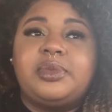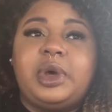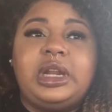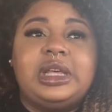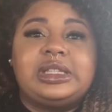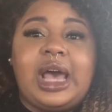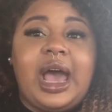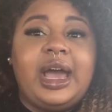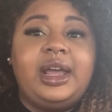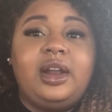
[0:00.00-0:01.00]
money
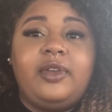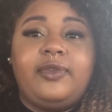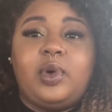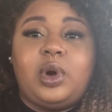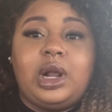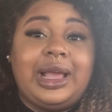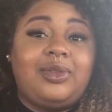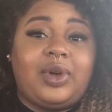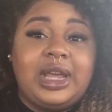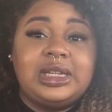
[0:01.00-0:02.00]
aside for like
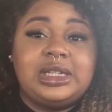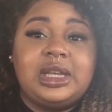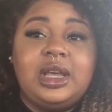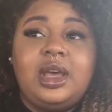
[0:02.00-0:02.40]
rent,